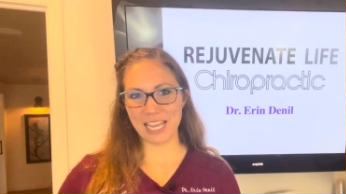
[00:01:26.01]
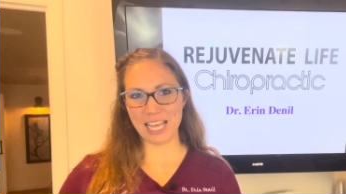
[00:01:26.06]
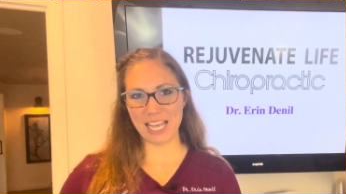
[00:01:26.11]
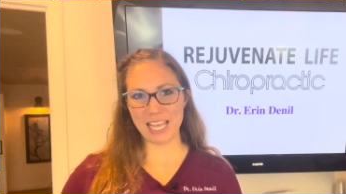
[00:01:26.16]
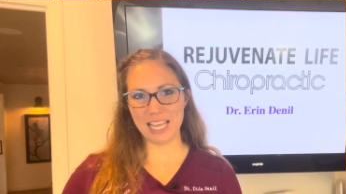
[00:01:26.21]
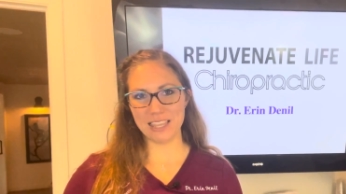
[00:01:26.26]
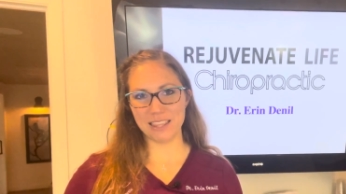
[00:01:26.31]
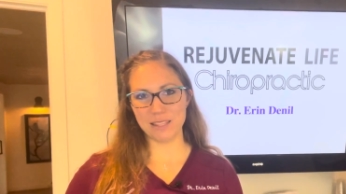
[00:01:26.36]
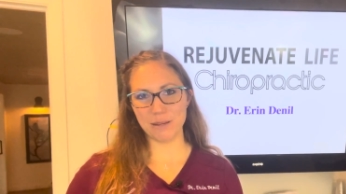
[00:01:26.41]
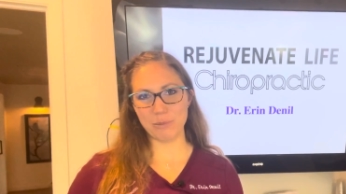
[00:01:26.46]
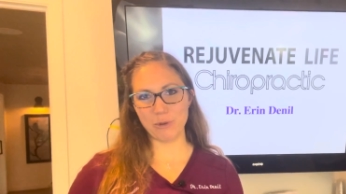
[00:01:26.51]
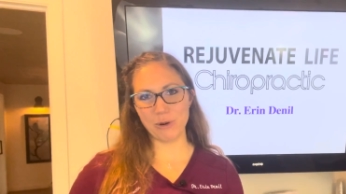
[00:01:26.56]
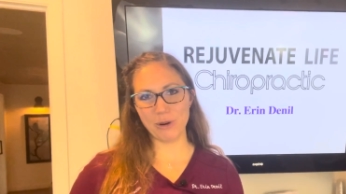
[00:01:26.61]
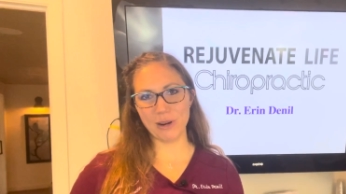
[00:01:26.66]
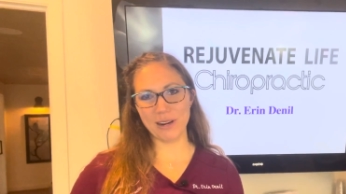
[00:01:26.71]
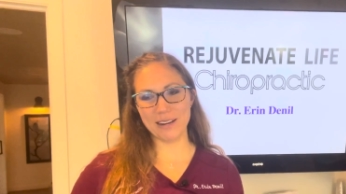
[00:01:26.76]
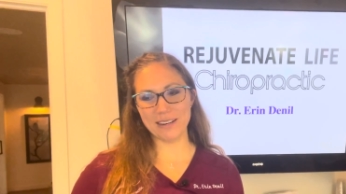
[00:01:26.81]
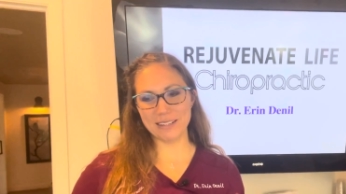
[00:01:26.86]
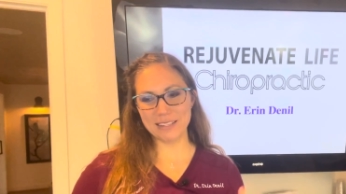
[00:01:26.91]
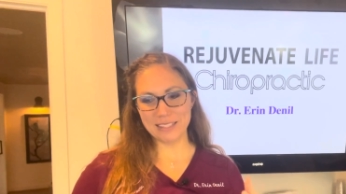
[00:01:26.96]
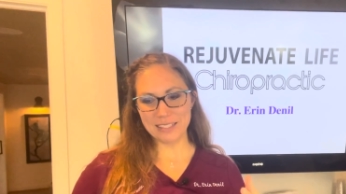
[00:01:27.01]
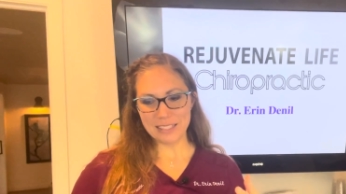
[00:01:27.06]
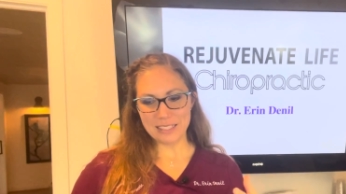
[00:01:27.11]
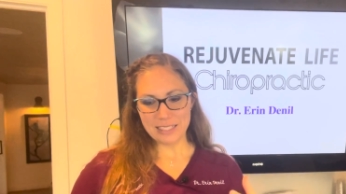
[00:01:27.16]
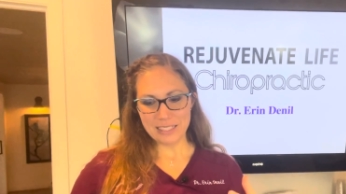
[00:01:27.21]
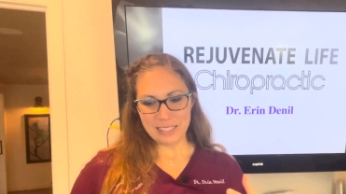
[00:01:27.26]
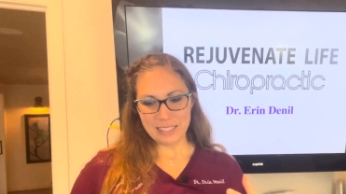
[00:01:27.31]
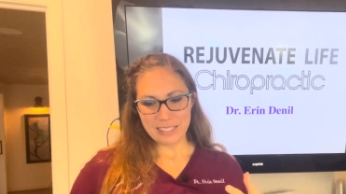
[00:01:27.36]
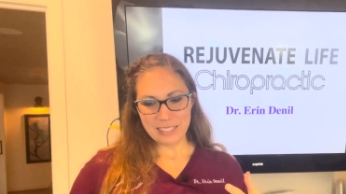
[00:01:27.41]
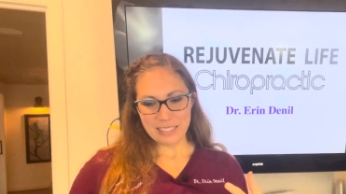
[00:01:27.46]
and the more,
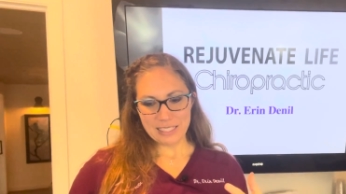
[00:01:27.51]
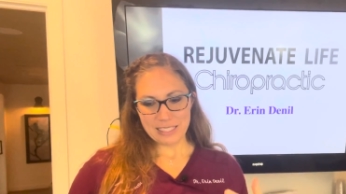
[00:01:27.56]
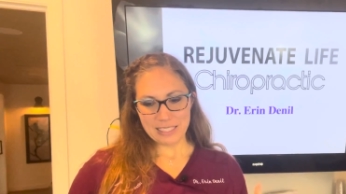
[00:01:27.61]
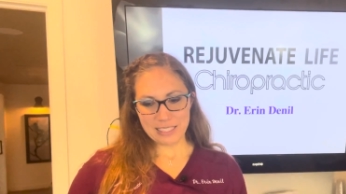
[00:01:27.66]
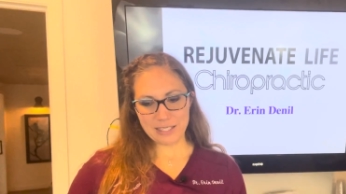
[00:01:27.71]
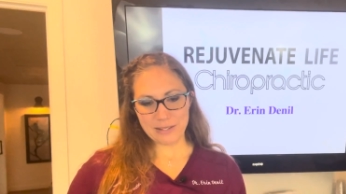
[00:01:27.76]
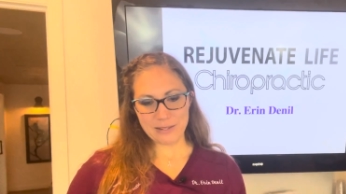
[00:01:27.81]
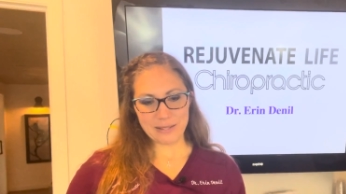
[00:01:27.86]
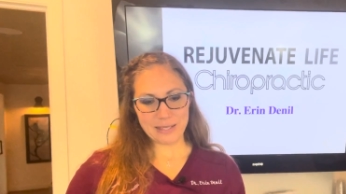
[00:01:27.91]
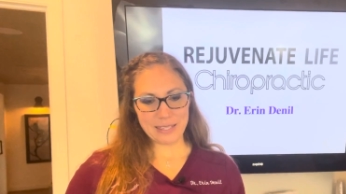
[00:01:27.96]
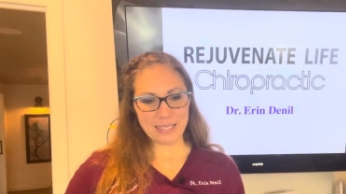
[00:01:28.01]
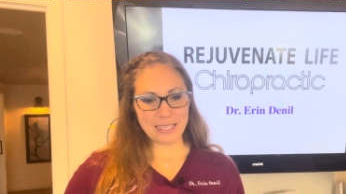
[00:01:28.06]
you know,